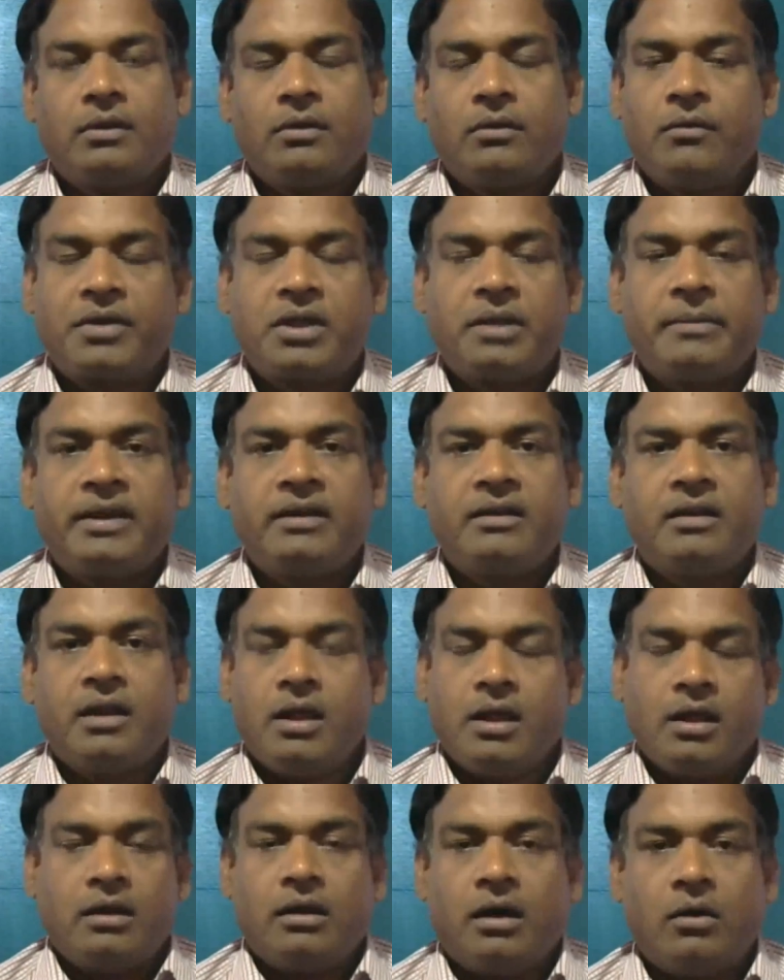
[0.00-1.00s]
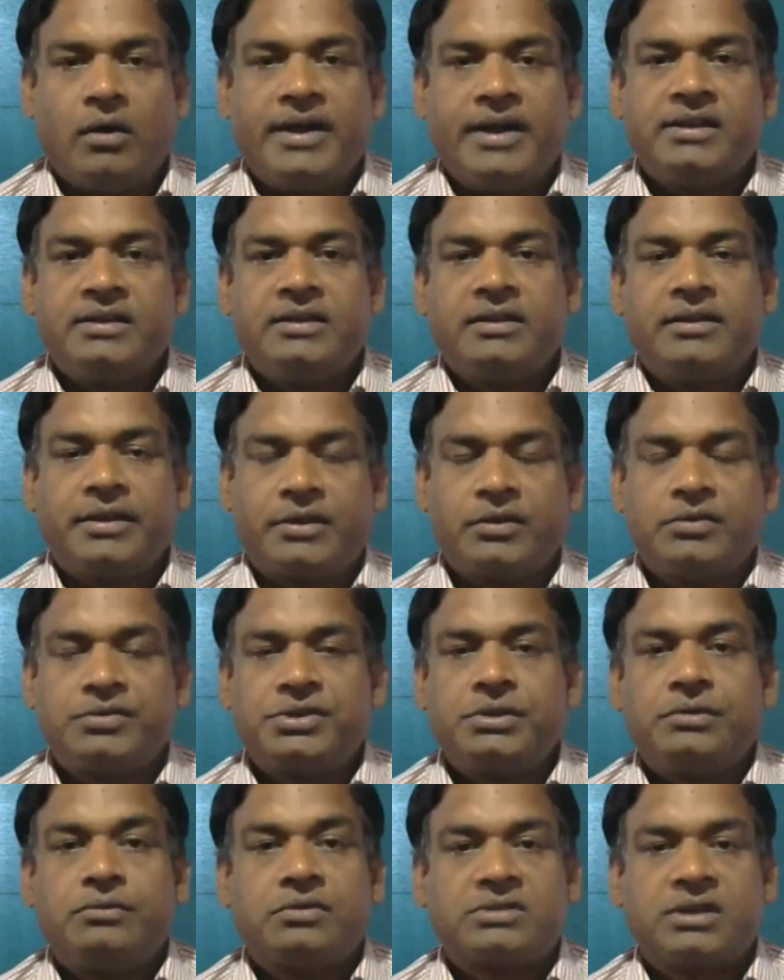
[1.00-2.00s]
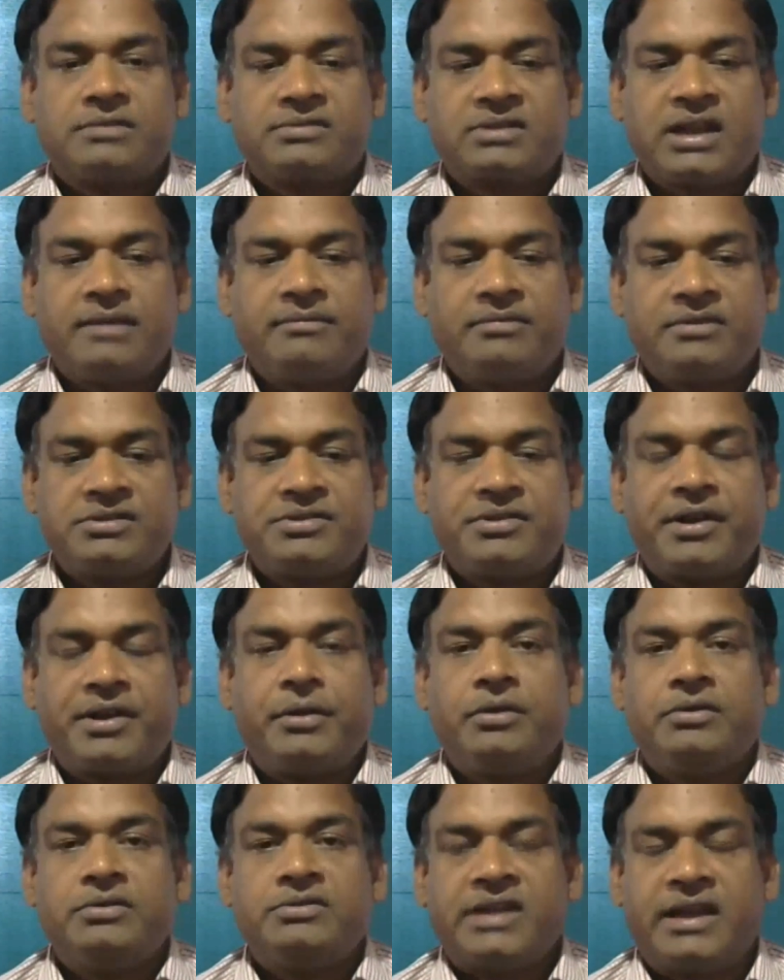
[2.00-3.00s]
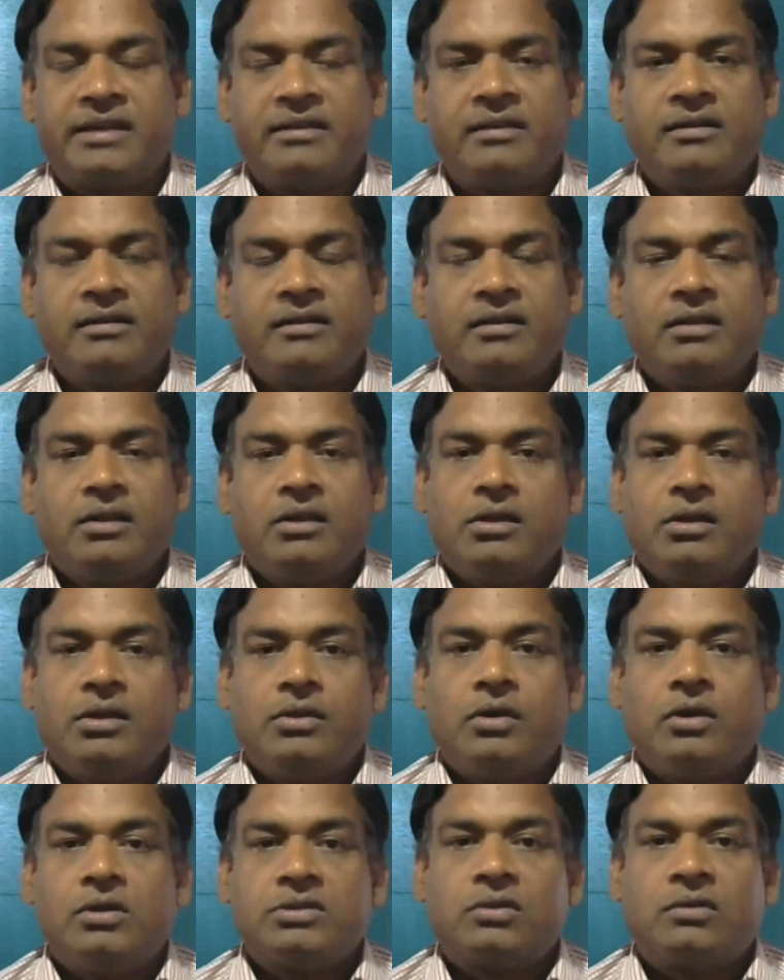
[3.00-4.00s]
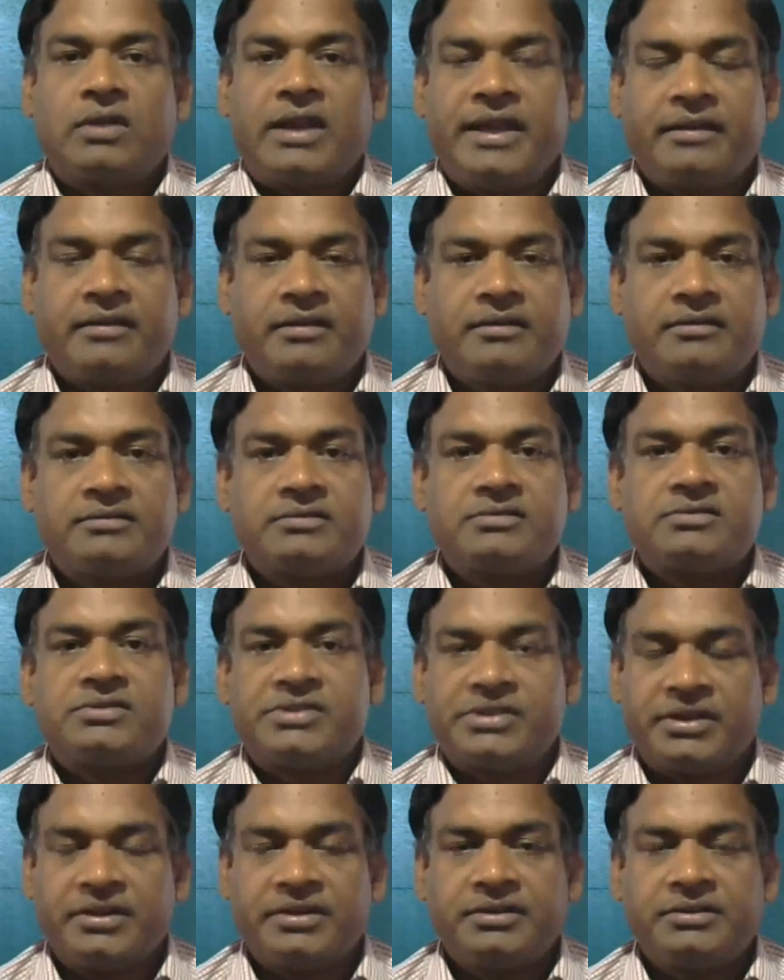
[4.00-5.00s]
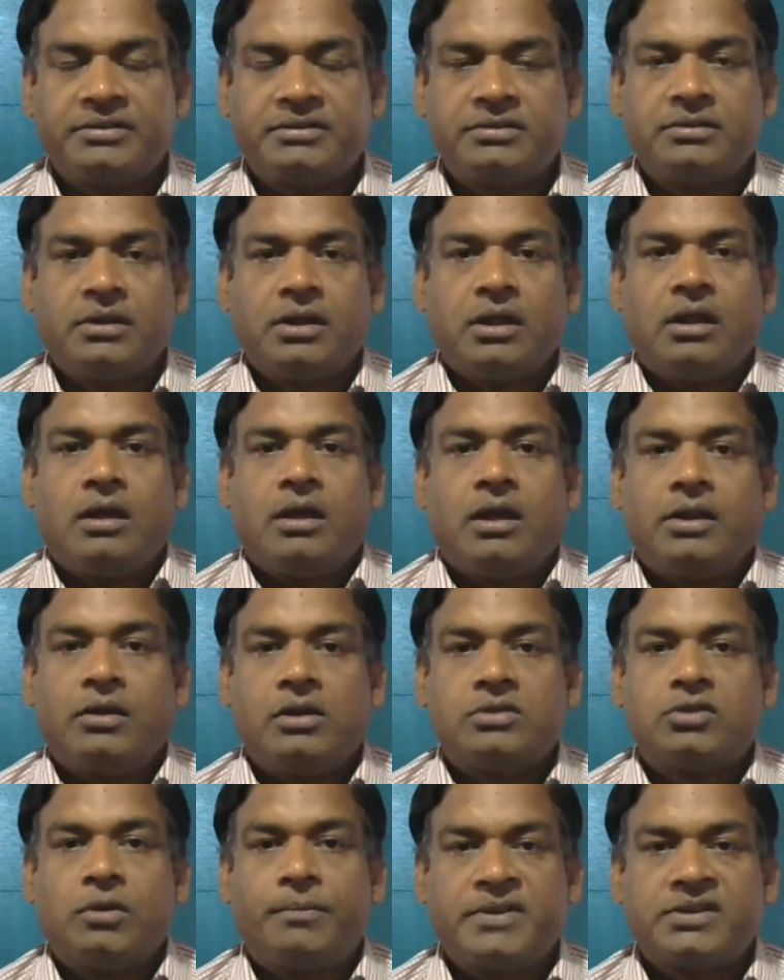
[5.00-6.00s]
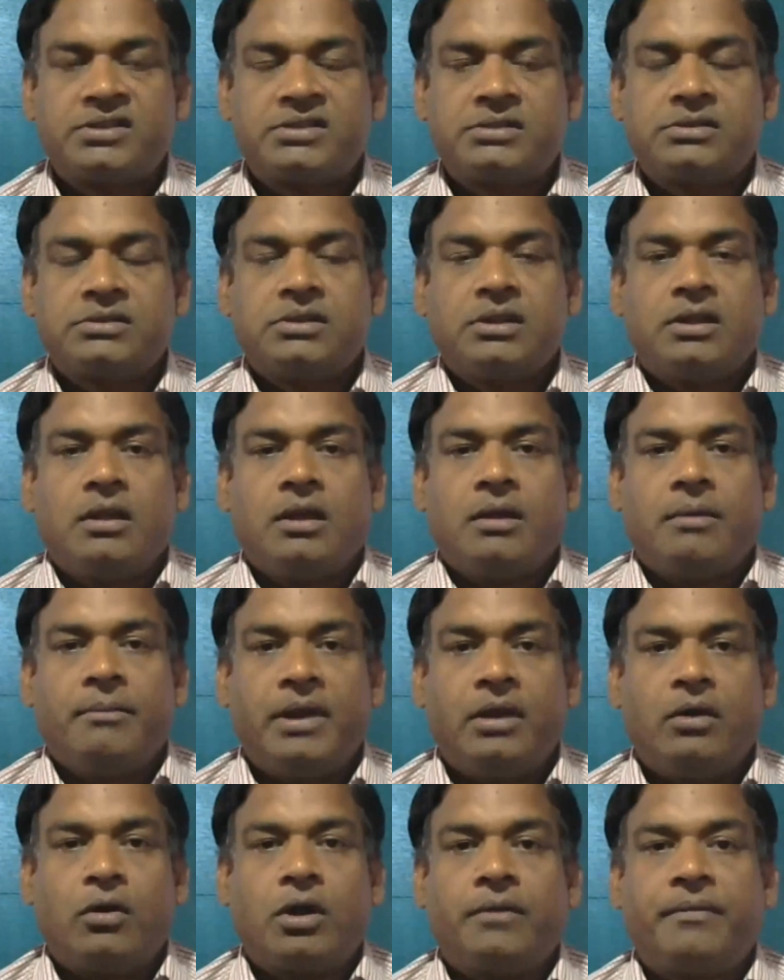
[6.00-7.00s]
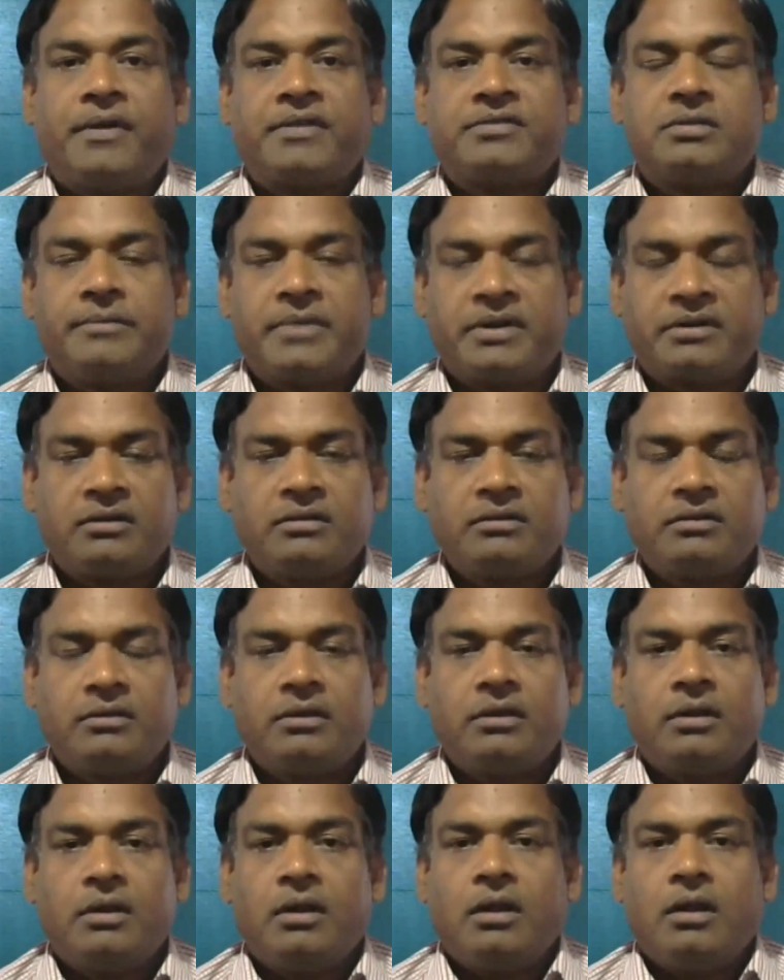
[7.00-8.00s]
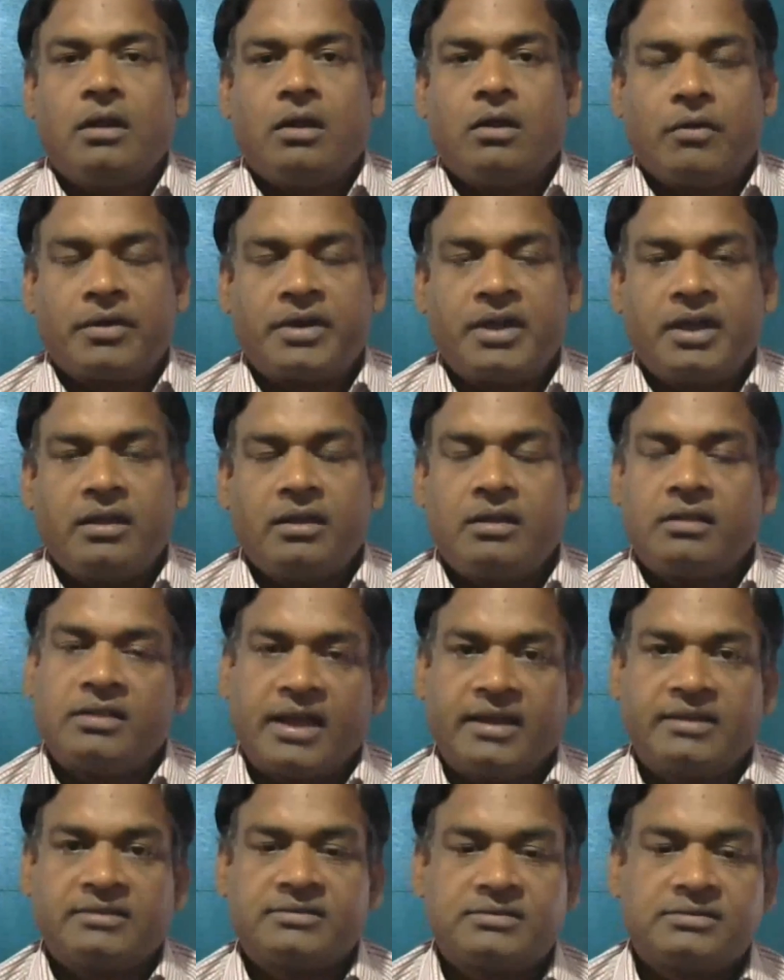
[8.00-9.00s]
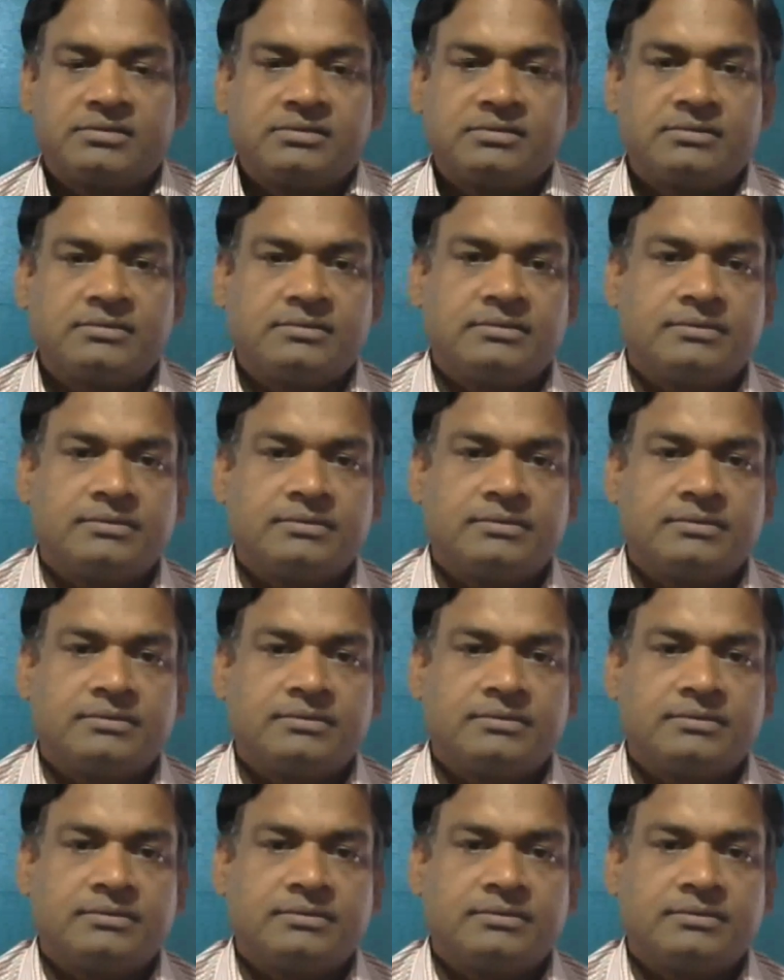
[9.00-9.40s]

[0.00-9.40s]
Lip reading: Okay, man. Now I request you to subscribe this Trendu News channel. You also like it, share it, and you also press bell notification button. Okay. Thanks.